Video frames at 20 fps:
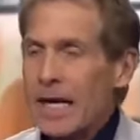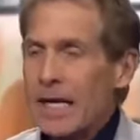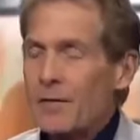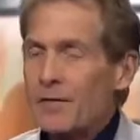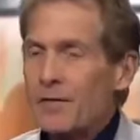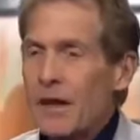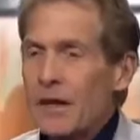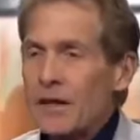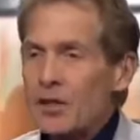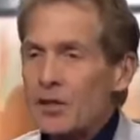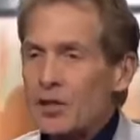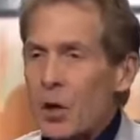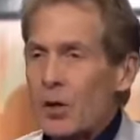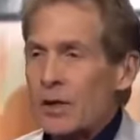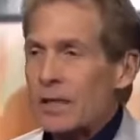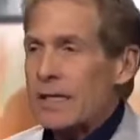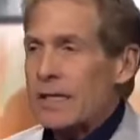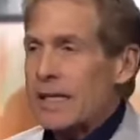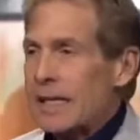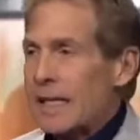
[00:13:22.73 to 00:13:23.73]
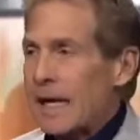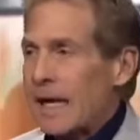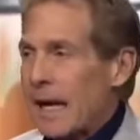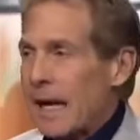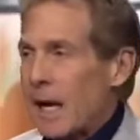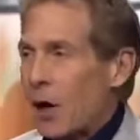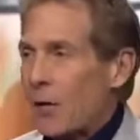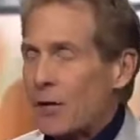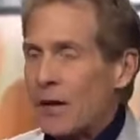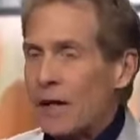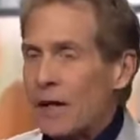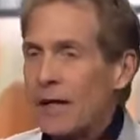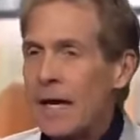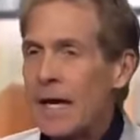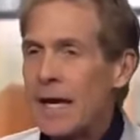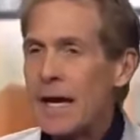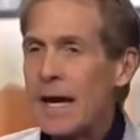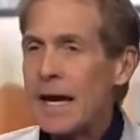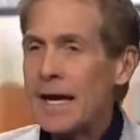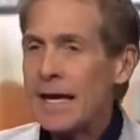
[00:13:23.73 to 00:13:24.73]
And if they start to get
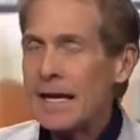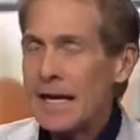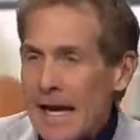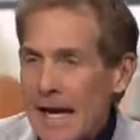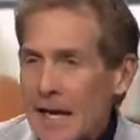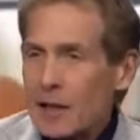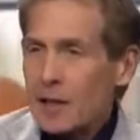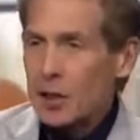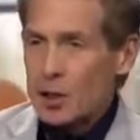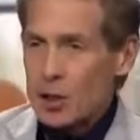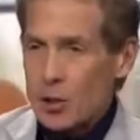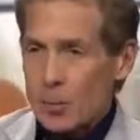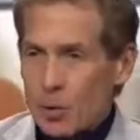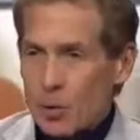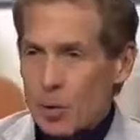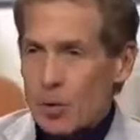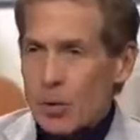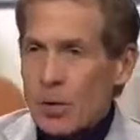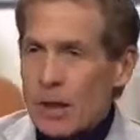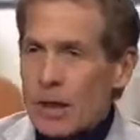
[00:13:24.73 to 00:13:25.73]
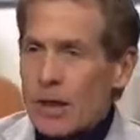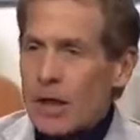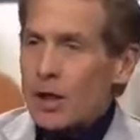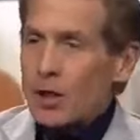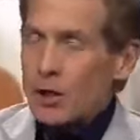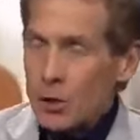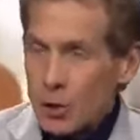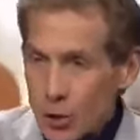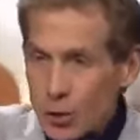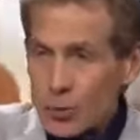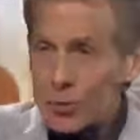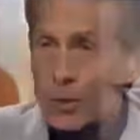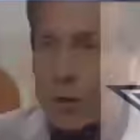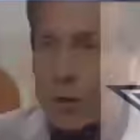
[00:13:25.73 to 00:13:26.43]
healthy and eligible, your,